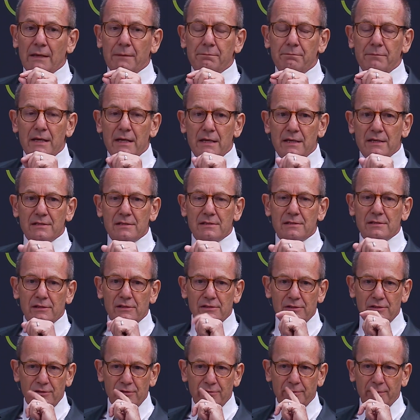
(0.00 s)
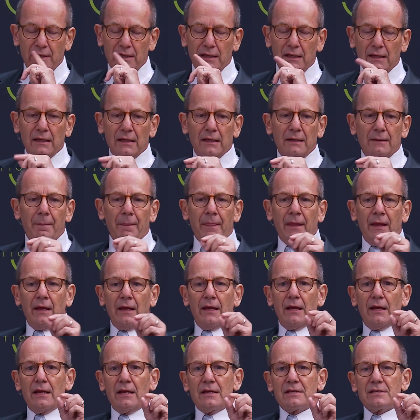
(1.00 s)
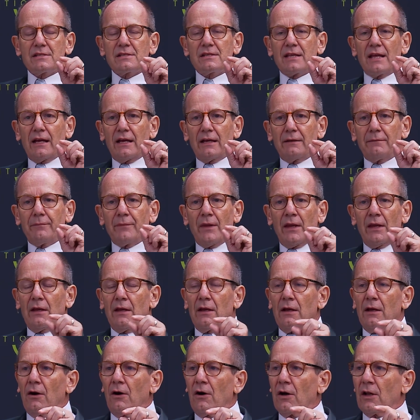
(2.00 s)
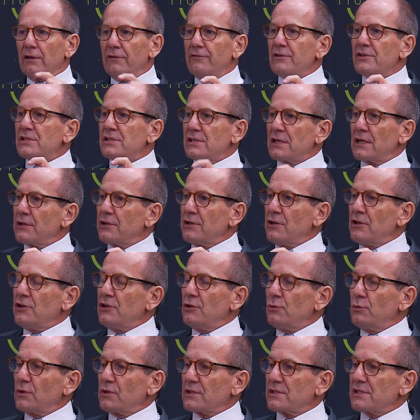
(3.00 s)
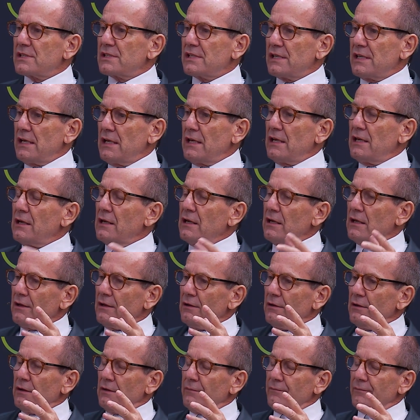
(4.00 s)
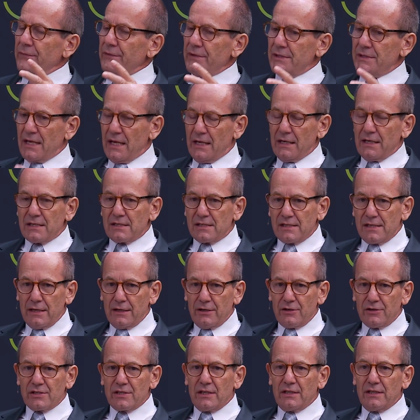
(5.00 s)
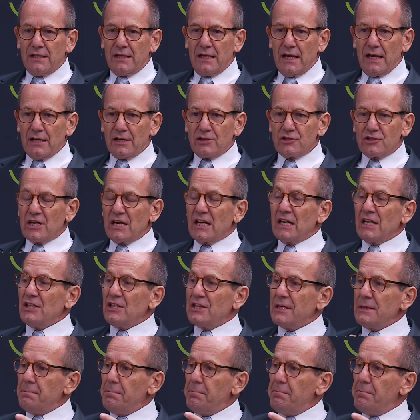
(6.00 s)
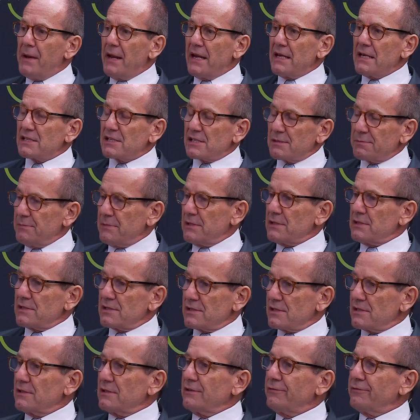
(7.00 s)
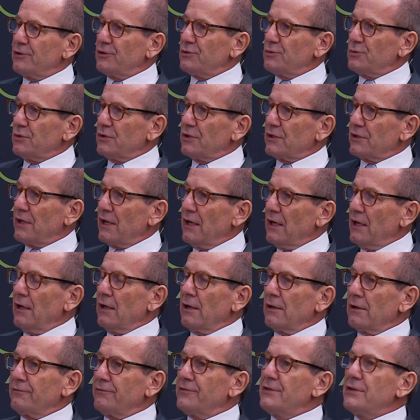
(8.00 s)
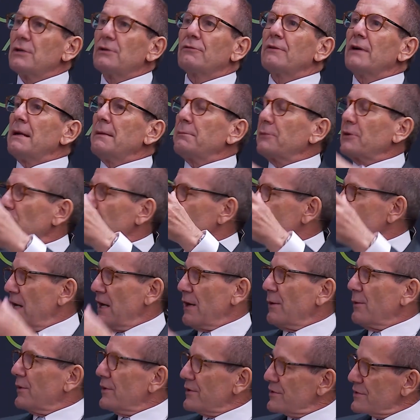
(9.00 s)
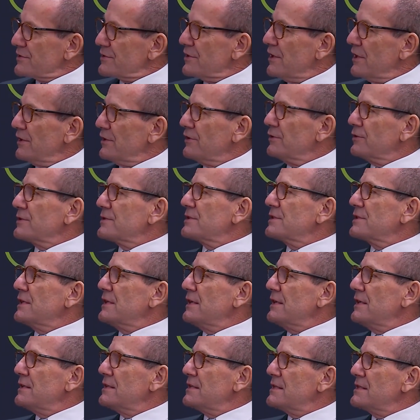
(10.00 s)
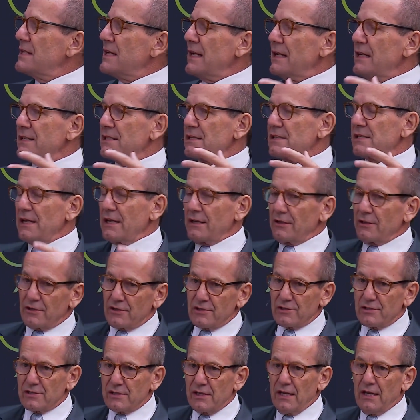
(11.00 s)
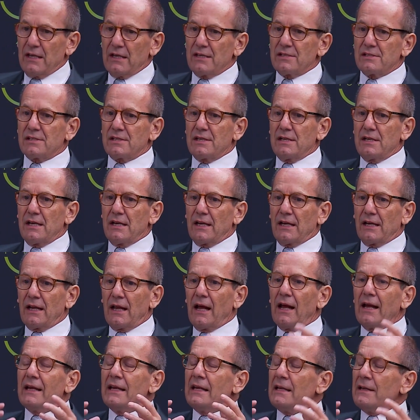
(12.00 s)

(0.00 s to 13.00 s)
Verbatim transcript: what that means, excuse me, is that all of a sudden you will see data centers at the edge in the basements, if you would, of the Aramco towers. You'll see data centers sitting